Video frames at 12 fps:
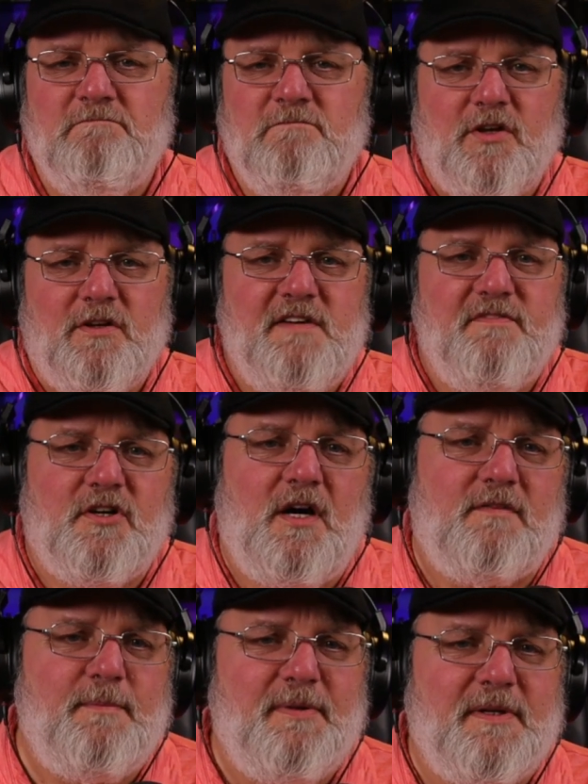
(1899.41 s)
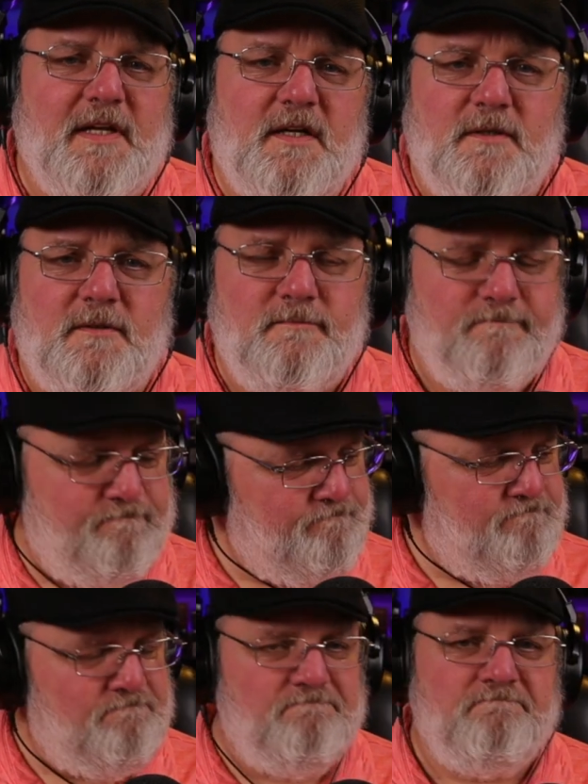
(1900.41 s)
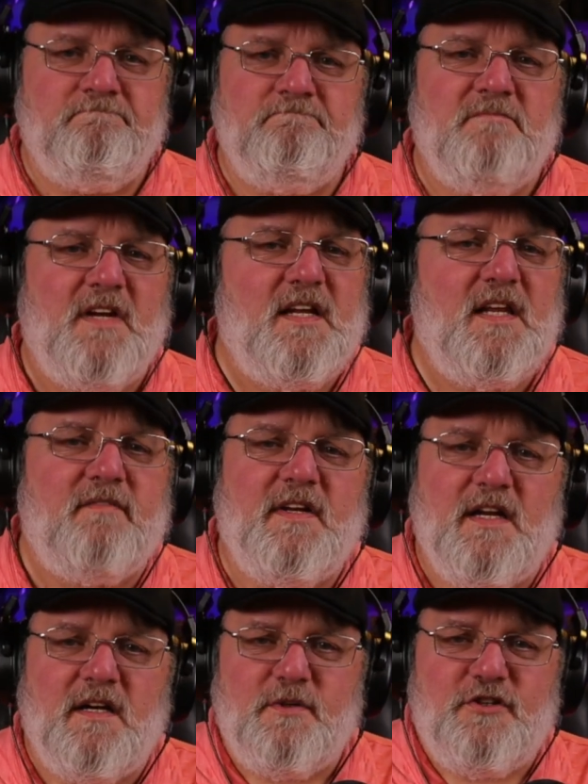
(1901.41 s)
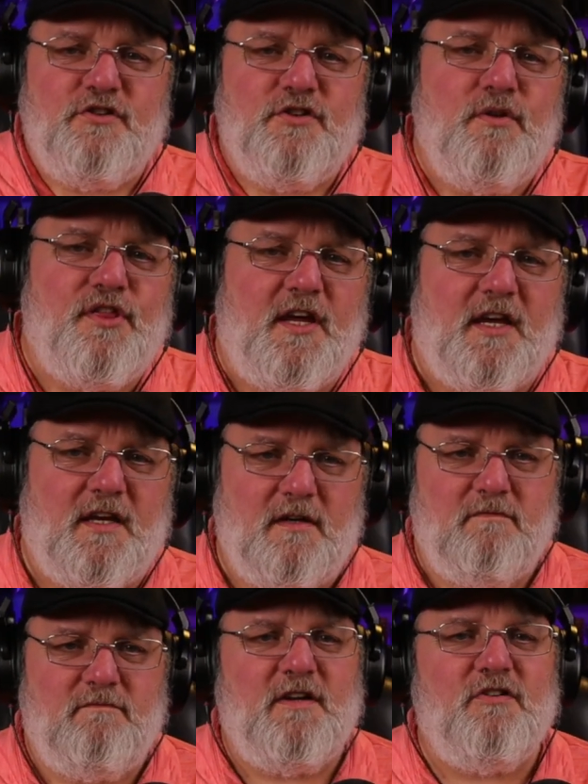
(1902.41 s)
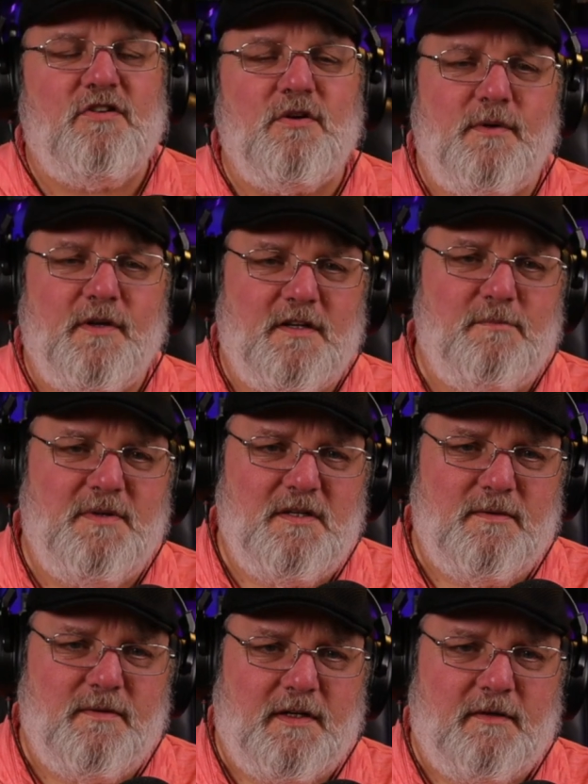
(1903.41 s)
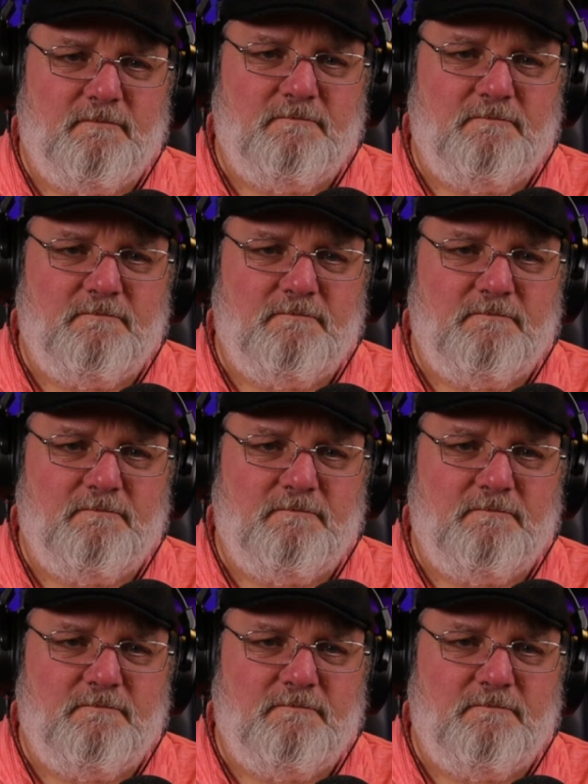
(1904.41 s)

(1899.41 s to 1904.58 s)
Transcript: So leave a comment below and let me know what you think he's going to be doing.